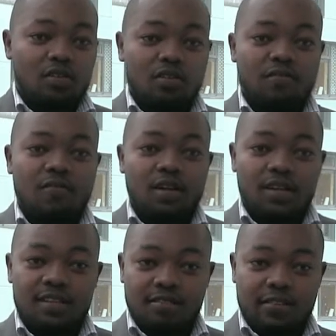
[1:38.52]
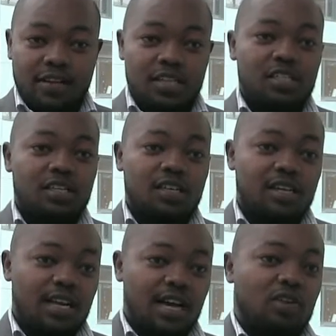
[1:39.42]
of the variation in
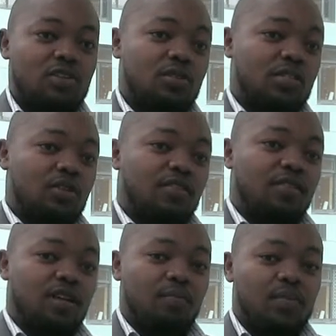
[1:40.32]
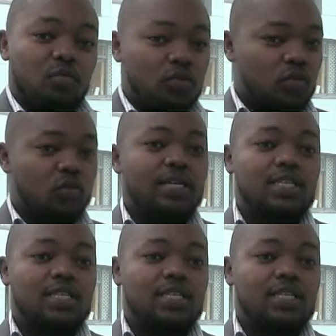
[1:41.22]
a household's welfare, which was quite